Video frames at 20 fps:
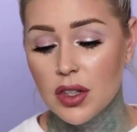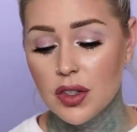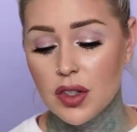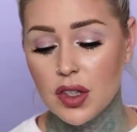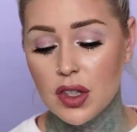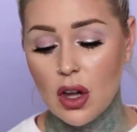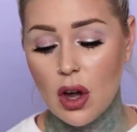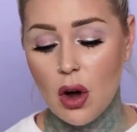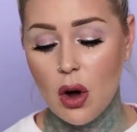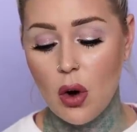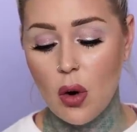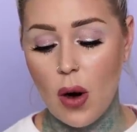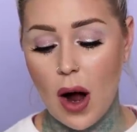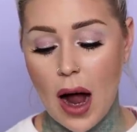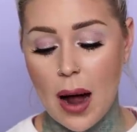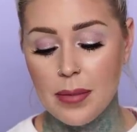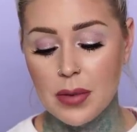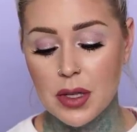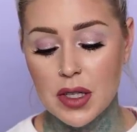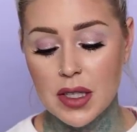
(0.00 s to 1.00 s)
So
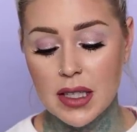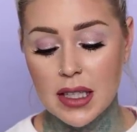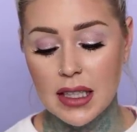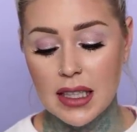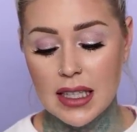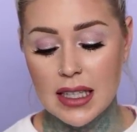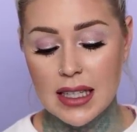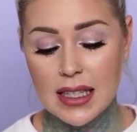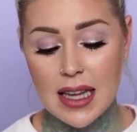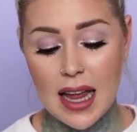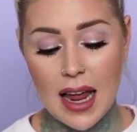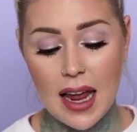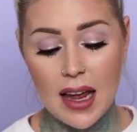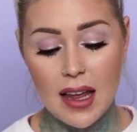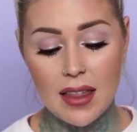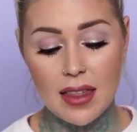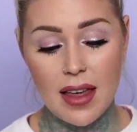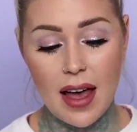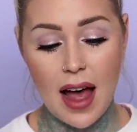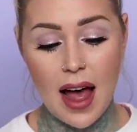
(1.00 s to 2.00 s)
I'm just gonna
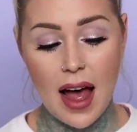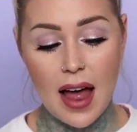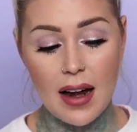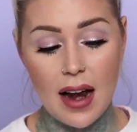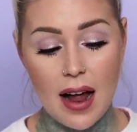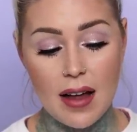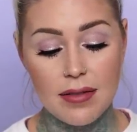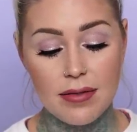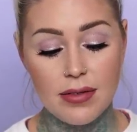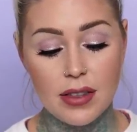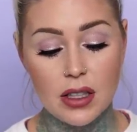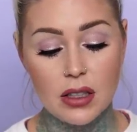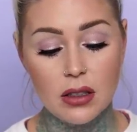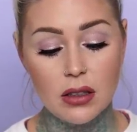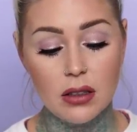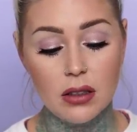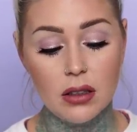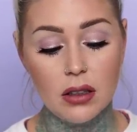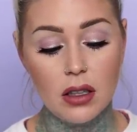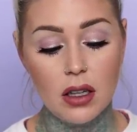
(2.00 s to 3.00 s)
say that I
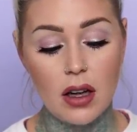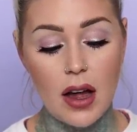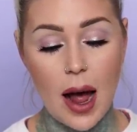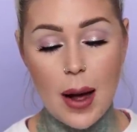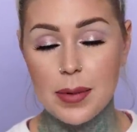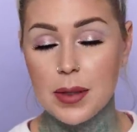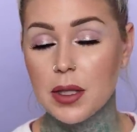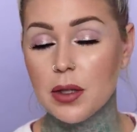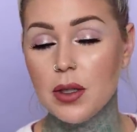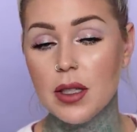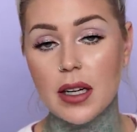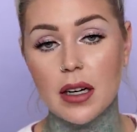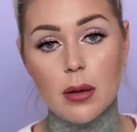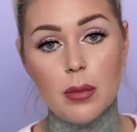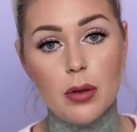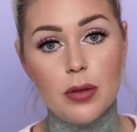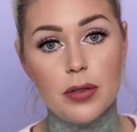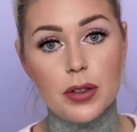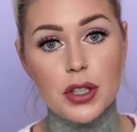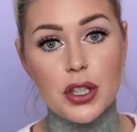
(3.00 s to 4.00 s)
feel absolutely
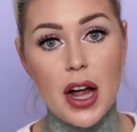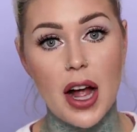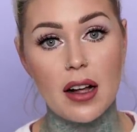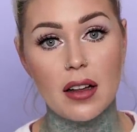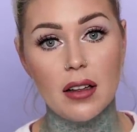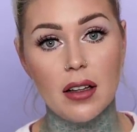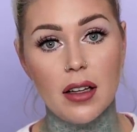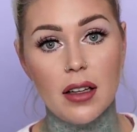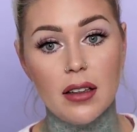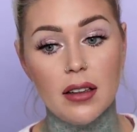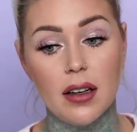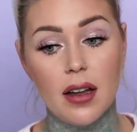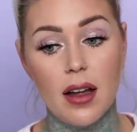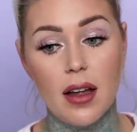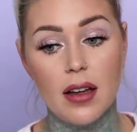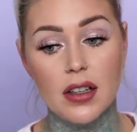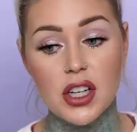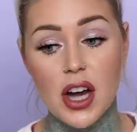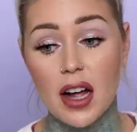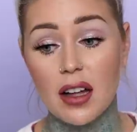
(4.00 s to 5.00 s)
terrible for Jaclyn.
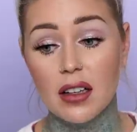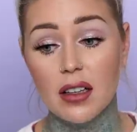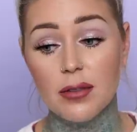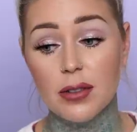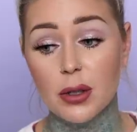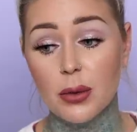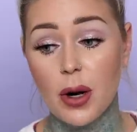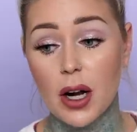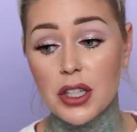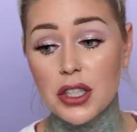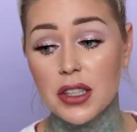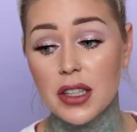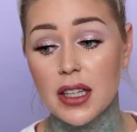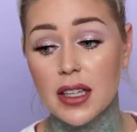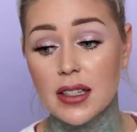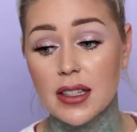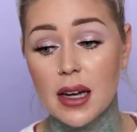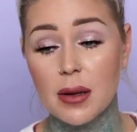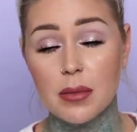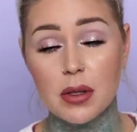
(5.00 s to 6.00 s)
Jaclyn, if you're watching
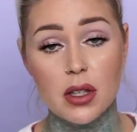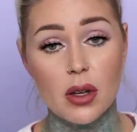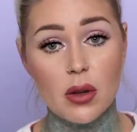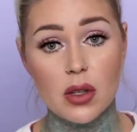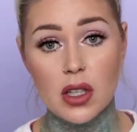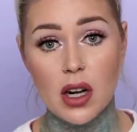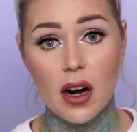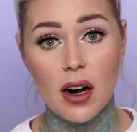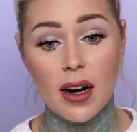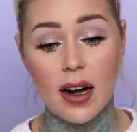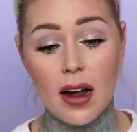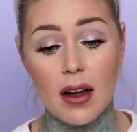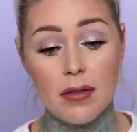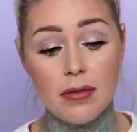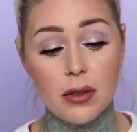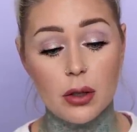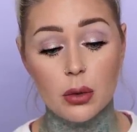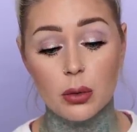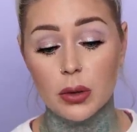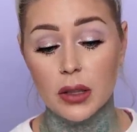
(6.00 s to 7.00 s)
this, I'm so sorry. I
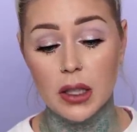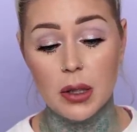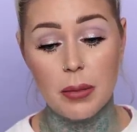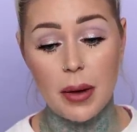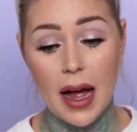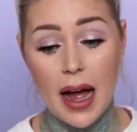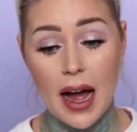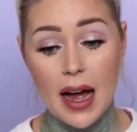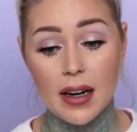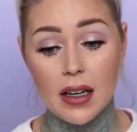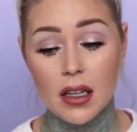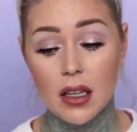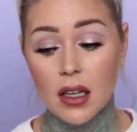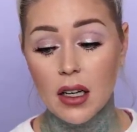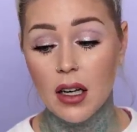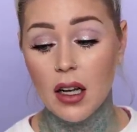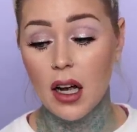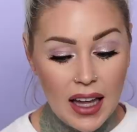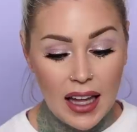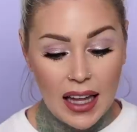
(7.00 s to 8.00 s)
feel really bad.
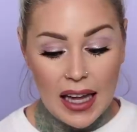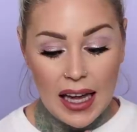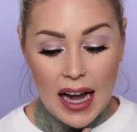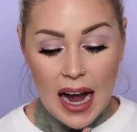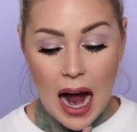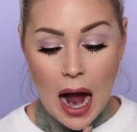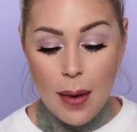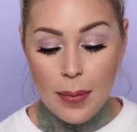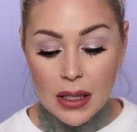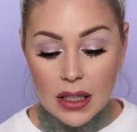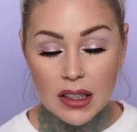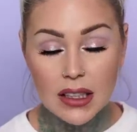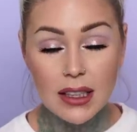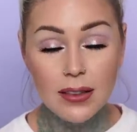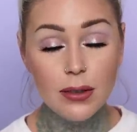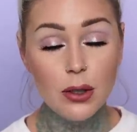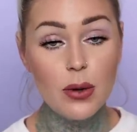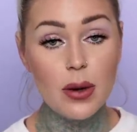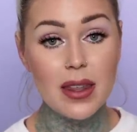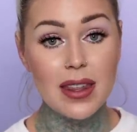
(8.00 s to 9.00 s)
I'm gonna
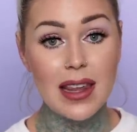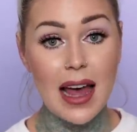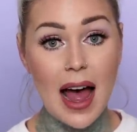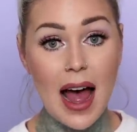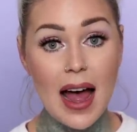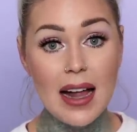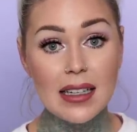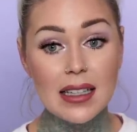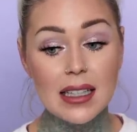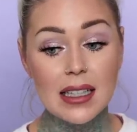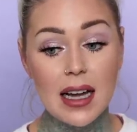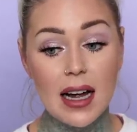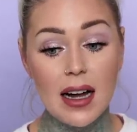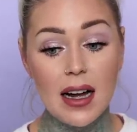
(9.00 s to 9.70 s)
leave you with that.